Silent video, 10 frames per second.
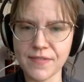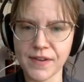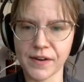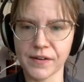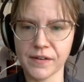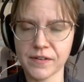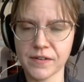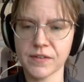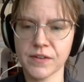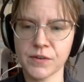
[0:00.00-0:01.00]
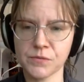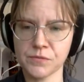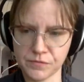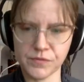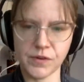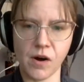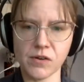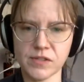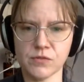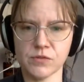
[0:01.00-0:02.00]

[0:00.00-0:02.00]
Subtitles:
there. Your R sounds